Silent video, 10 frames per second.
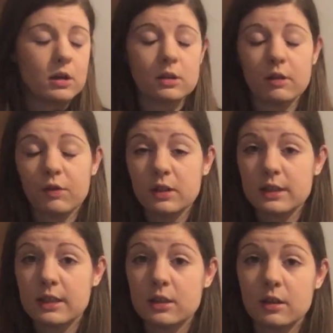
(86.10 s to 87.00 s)
So the first
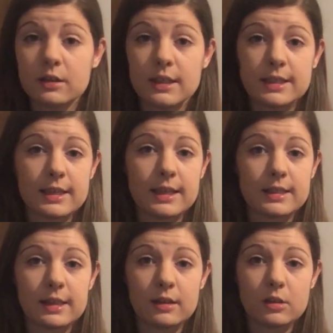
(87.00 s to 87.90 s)
thing to notice
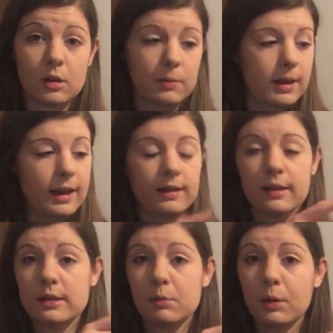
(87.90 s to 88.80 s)
is at the top of the head
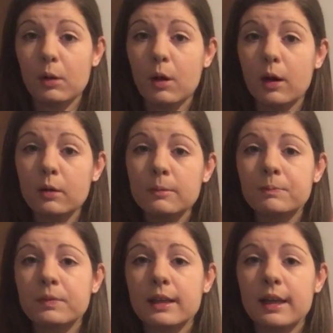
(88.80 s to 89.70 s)
there's a blowhole
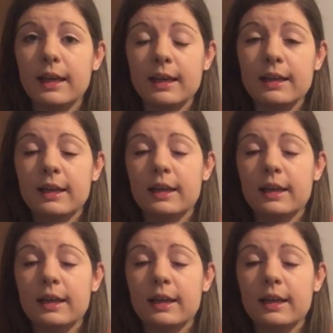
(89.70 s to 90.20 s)
here,